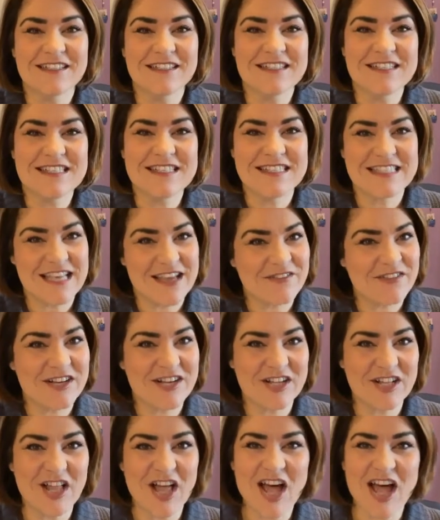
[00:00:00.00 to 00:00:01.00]
7
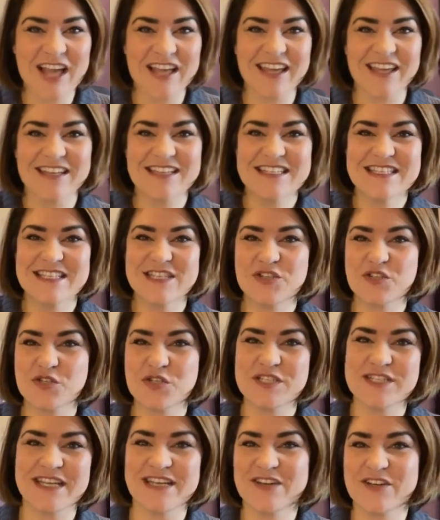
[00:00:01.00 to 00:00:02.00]
o'clock Central
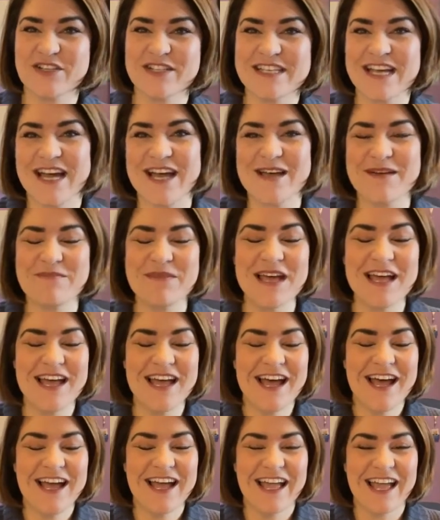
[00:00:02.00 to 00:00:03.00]
Standard Time
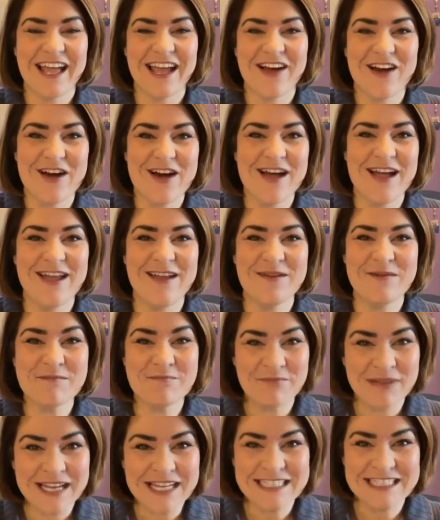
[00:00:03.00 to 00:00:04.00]
on
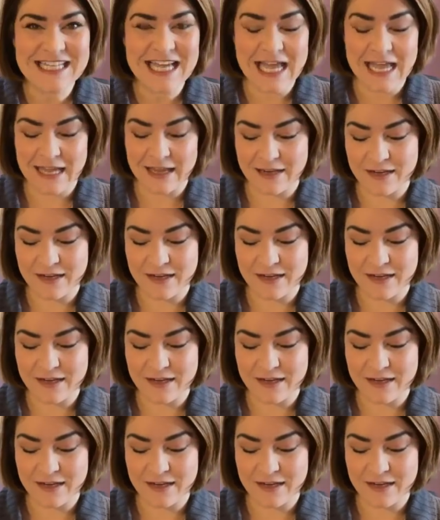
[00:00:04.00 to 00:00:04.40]
Monday.